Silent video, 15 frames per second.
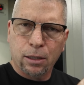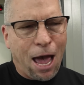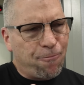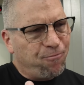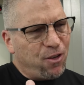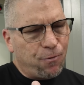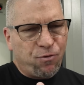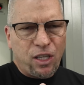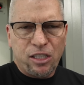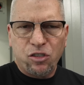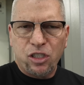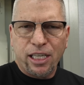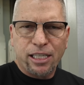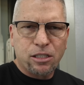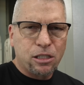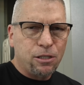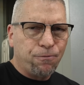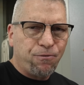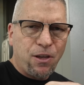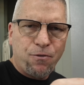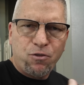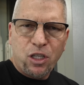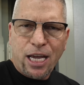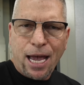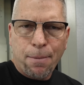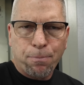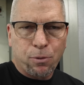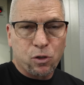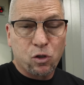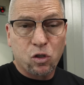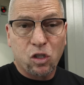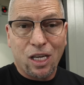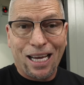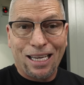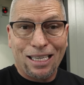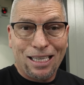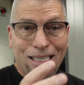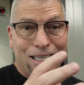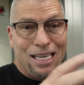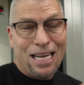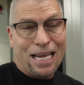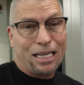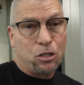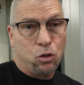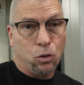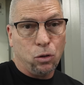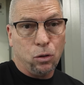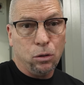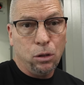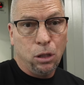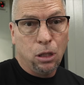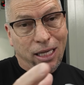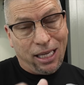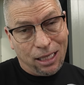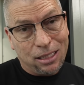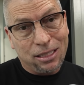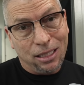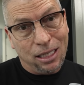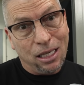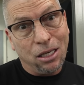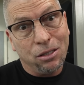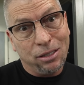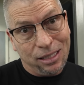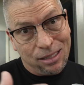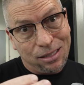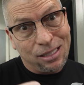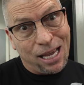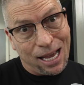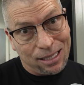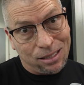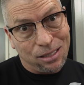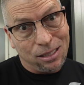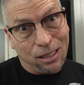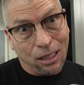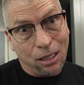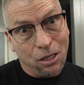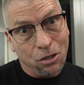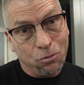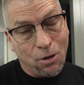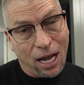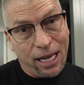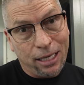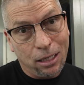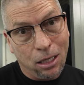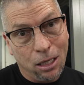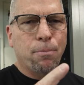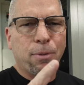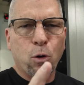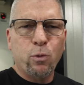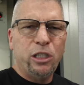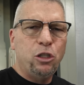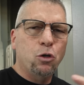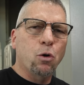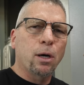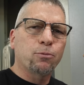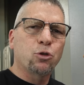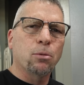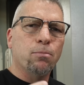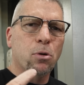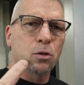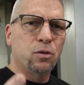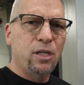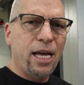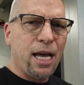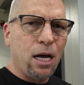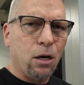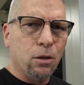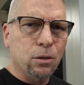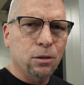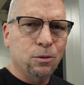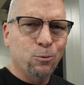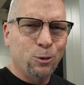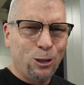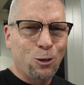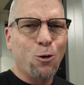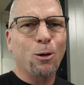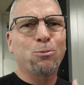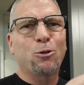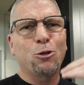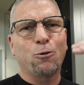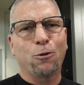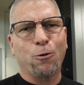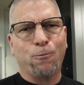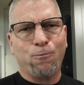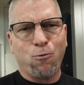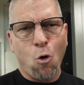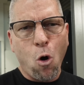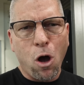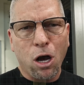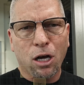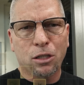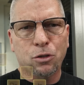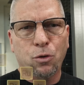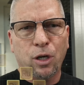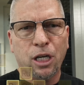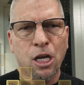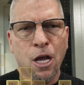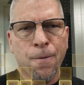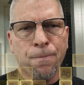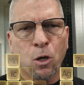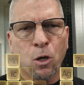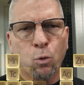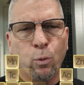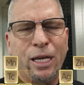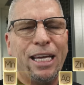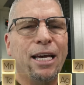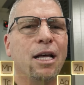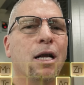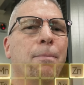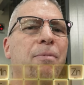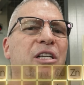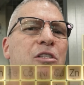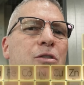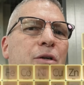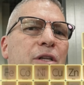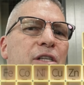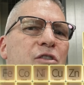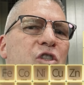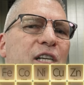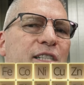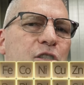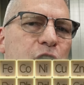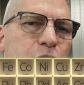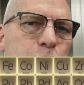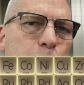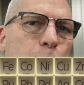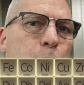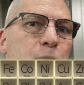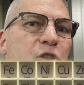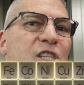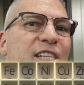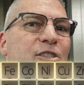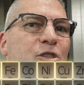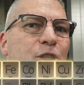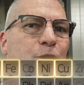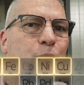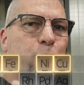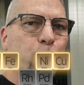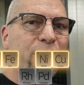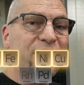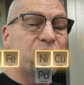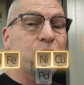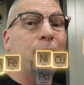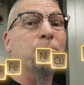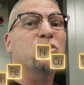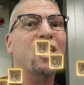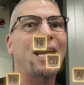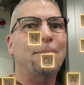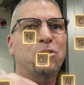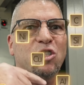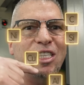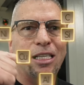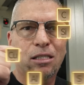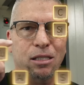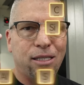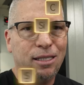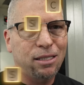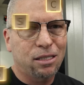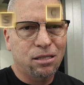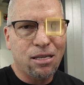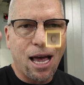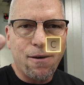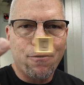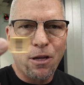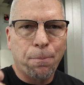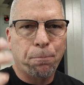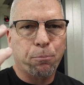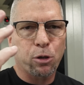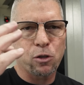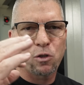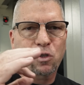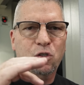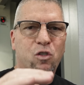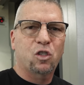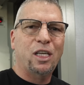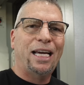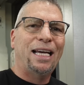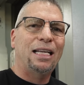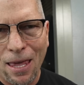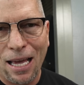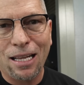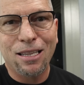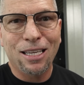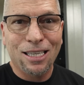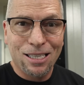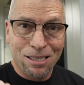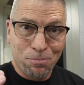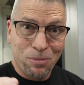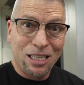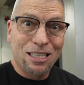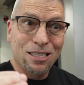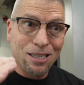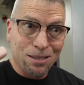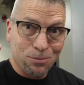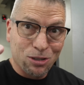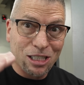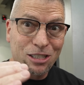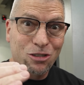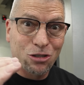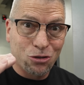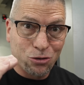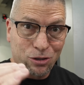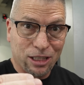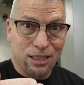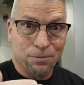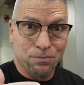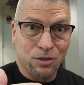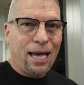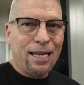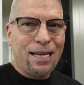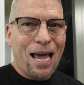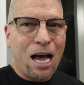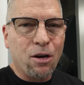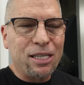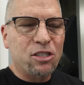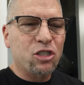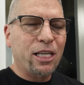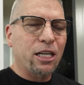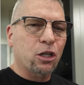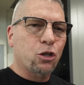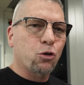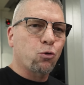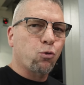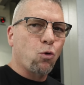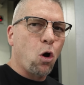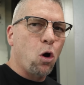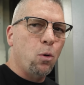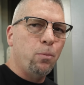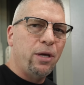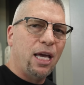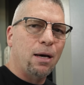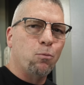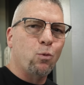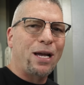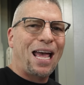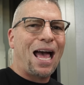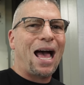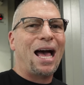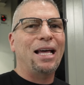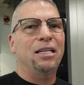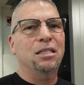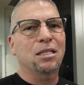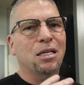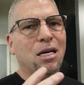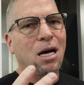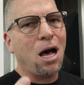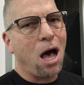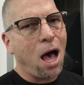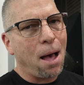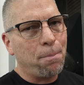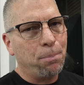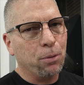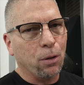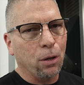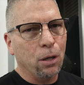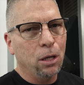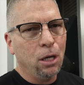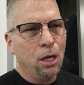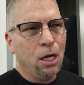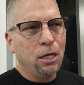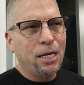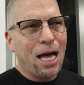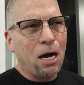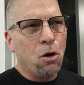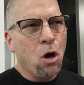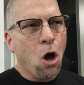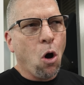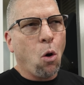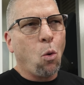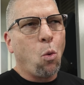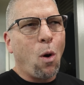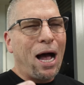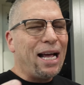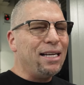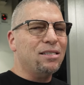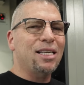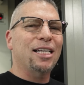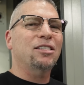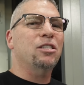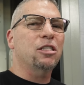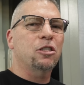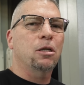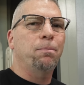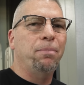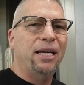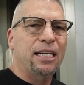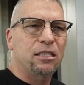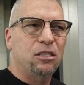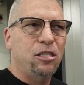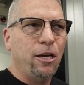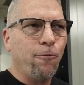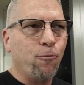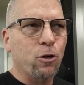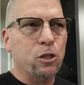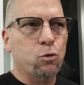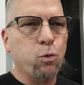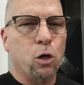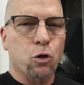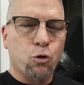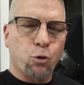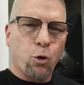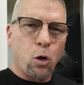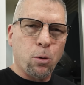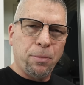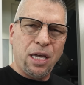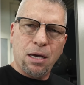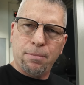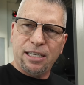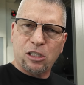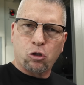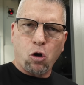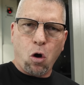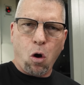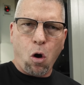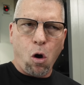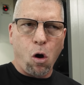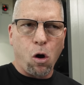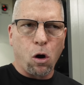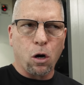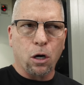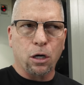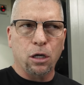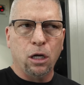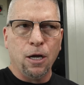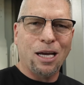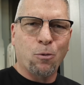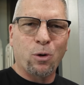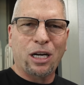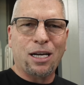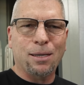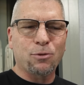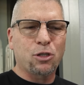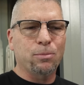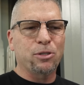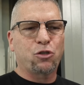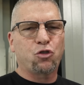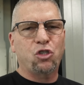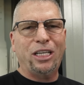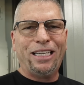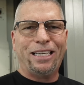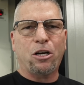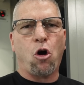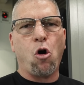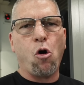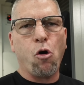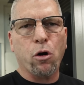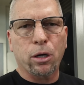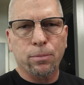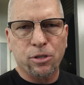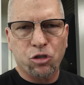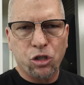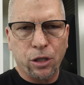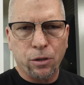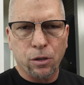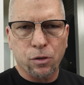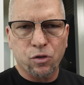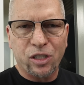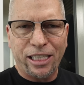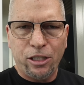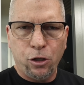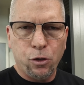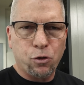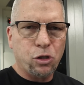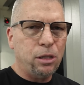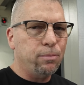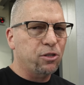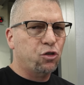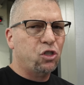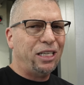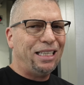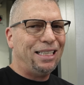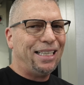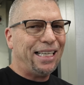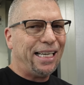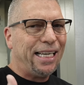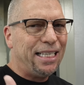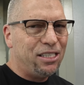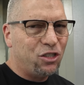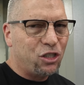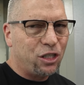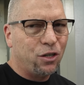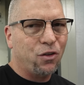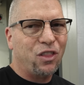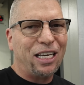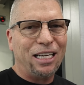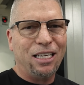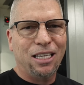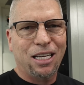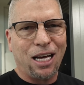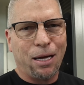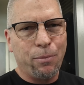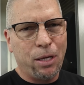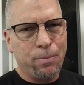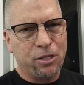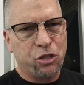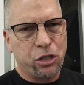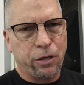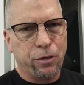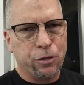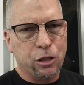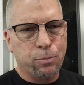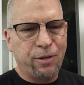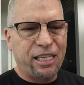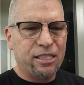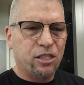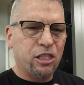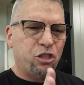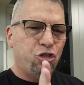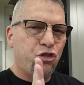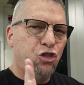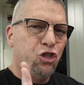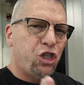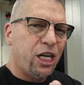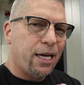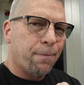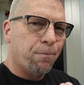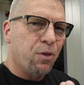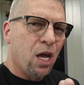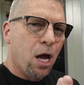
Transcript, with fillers: At fifty-six to fifty-eight percent nickel, Inconel is nasty, right? But when you go up to Monel, when you go up to the four hundred, we get up into the sixty-two, sixty-three, sometimes sixty-seven percent, and then it becomes extreme. And now instead of chromium, we add copper. Now, why is that such a big difference? Well, chromium is hard, and when it comes to machining hard materials, they usually machine easier than gummy materials because the chip